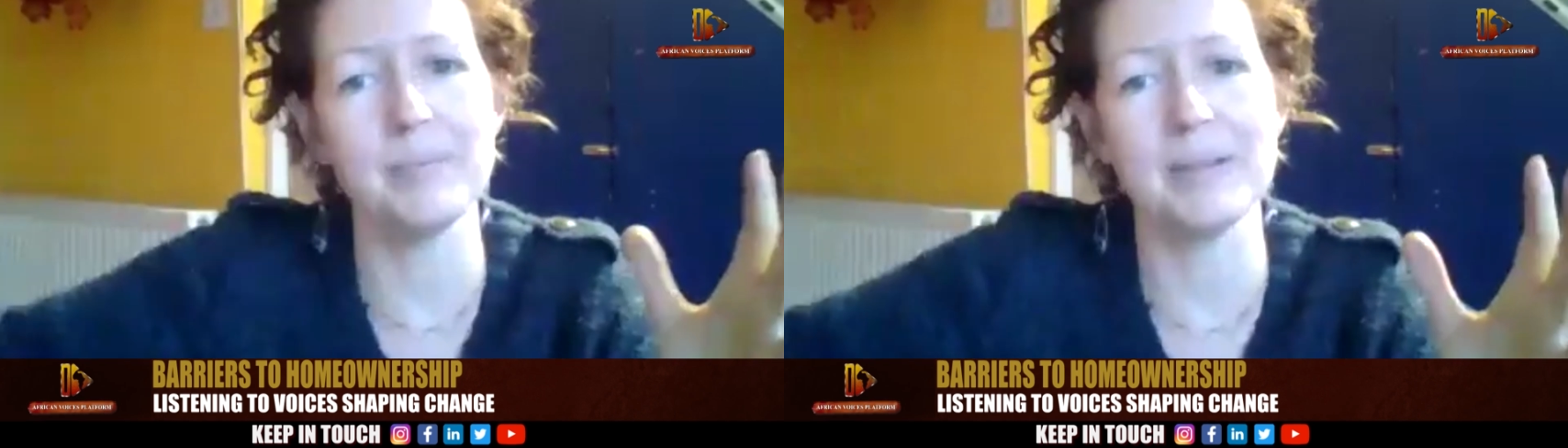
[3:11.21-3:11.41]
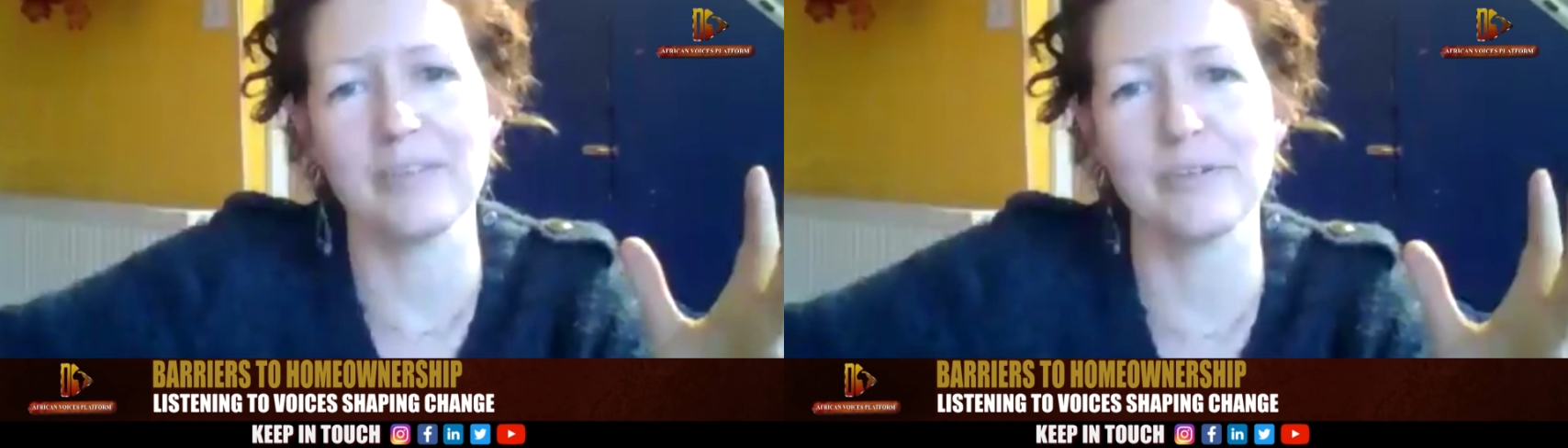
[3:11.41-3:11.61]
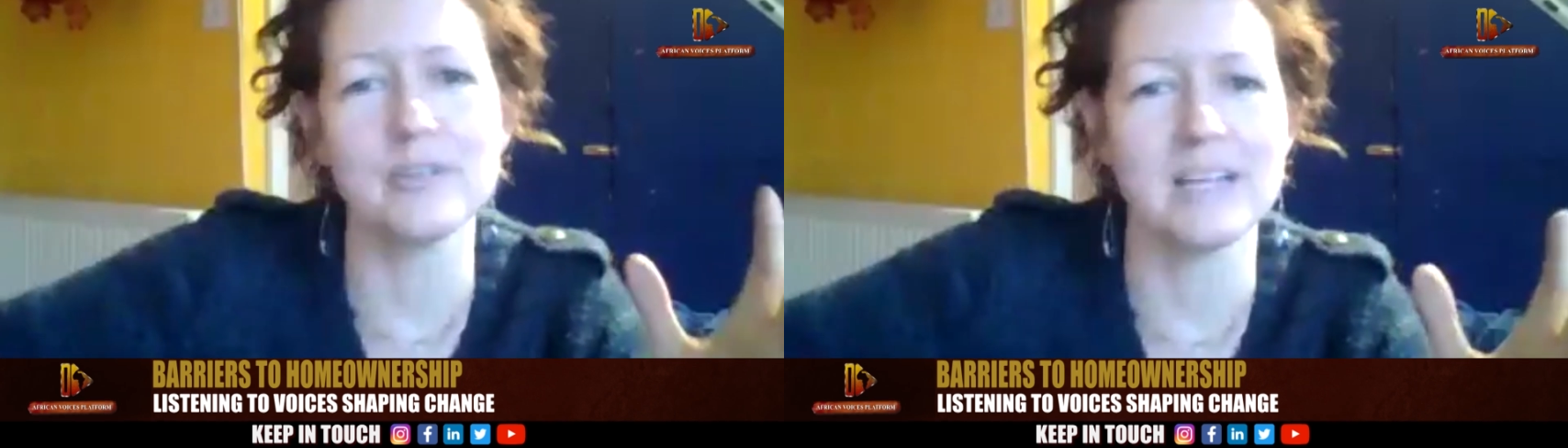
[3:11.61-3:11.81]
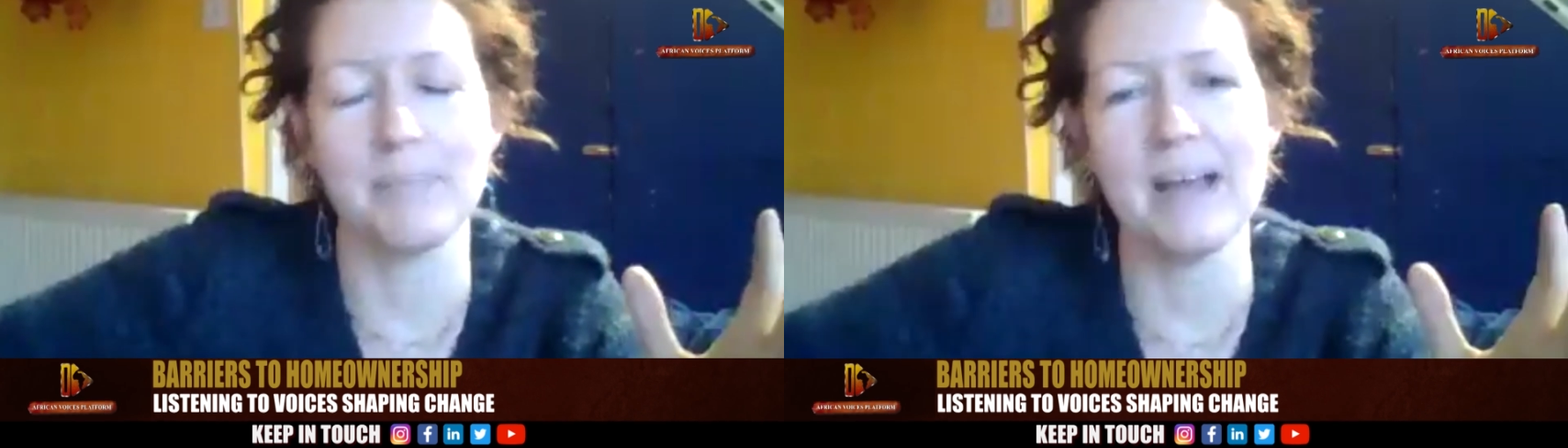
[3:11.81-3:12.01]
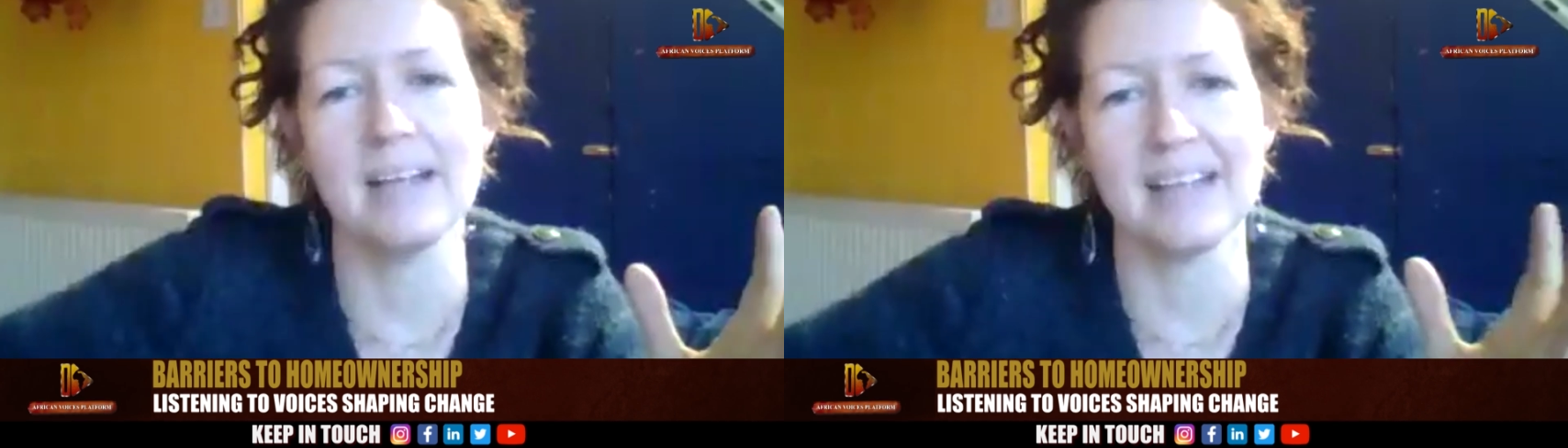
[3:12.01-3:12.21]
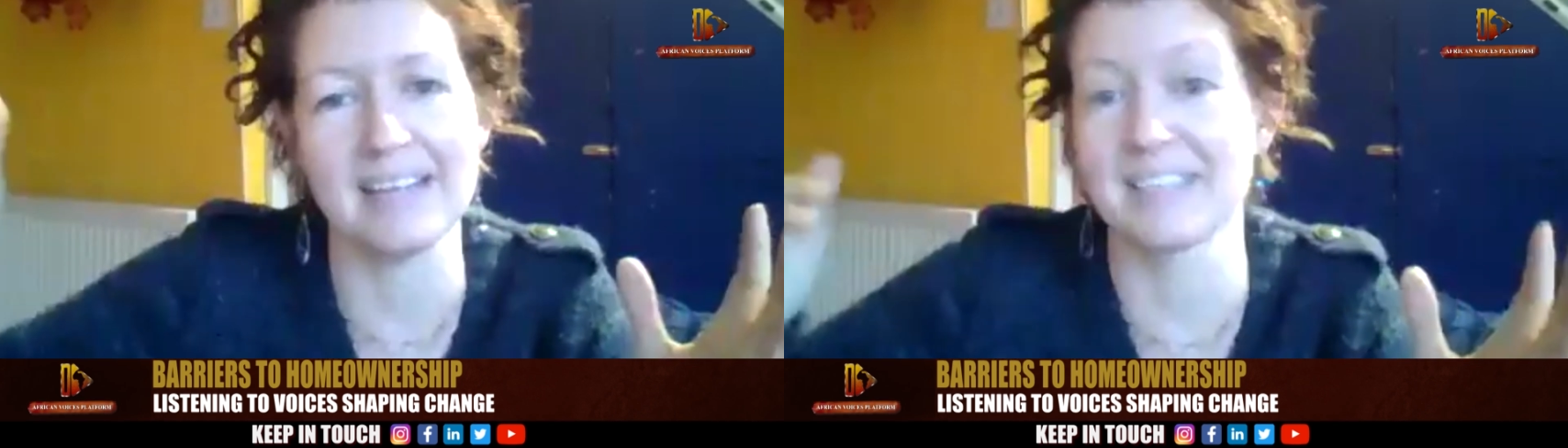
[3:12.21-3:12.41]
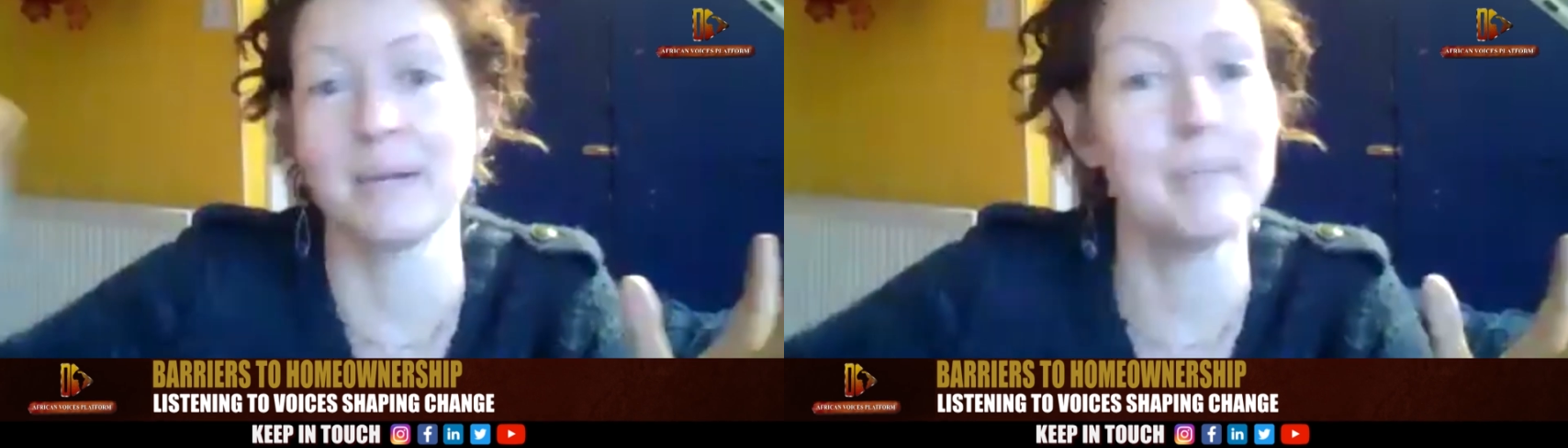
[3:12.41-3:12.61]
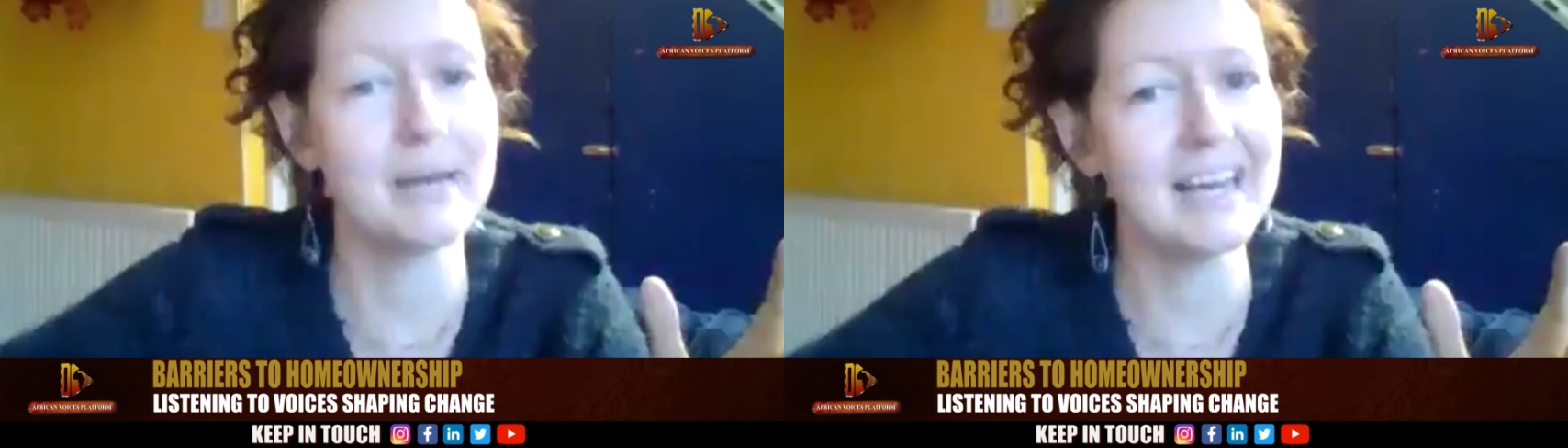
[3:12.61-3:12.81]
but of course they're paying that to
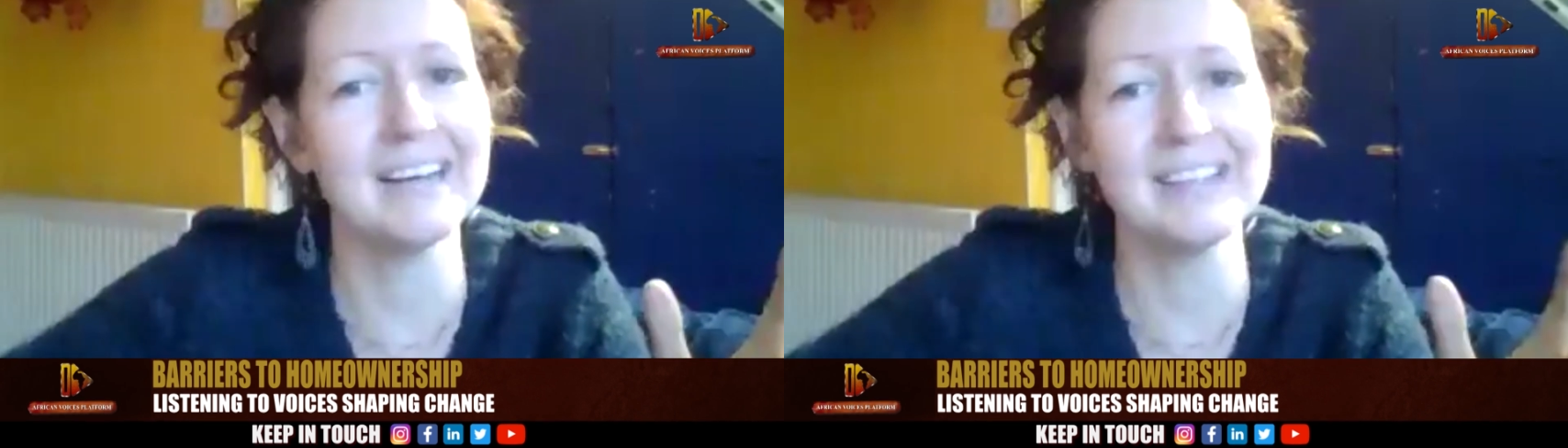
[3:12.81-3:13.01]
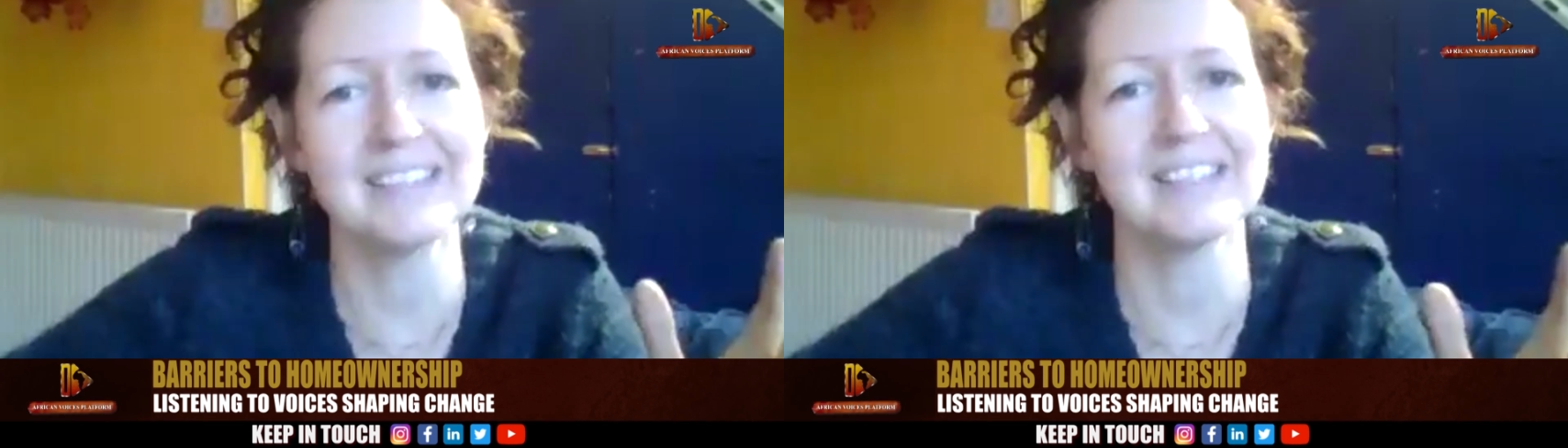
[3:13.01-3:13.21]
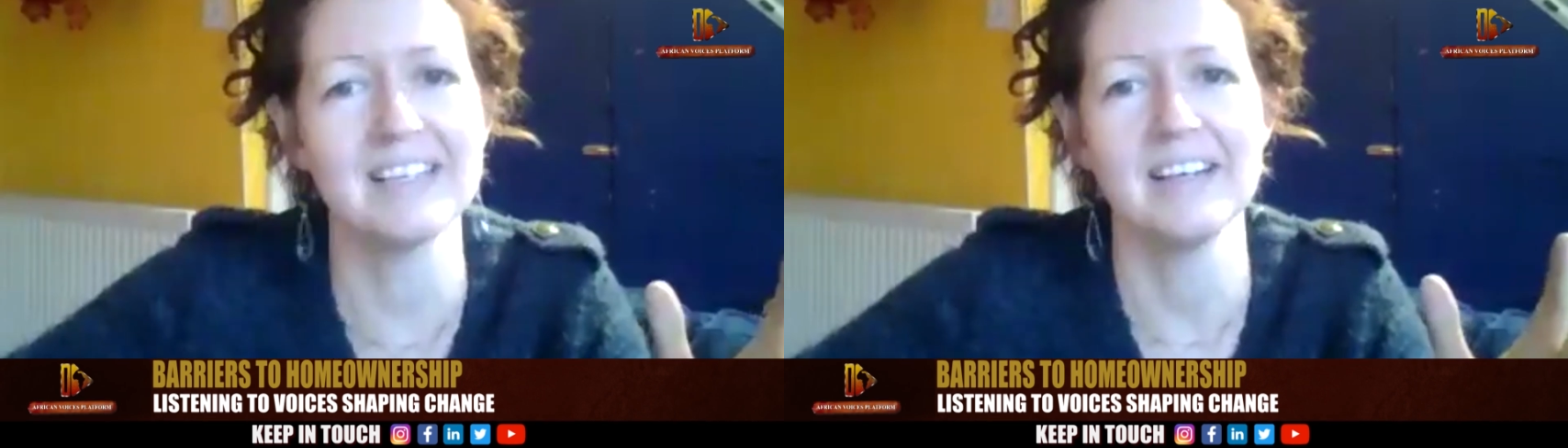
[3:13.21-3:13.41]
somebody else,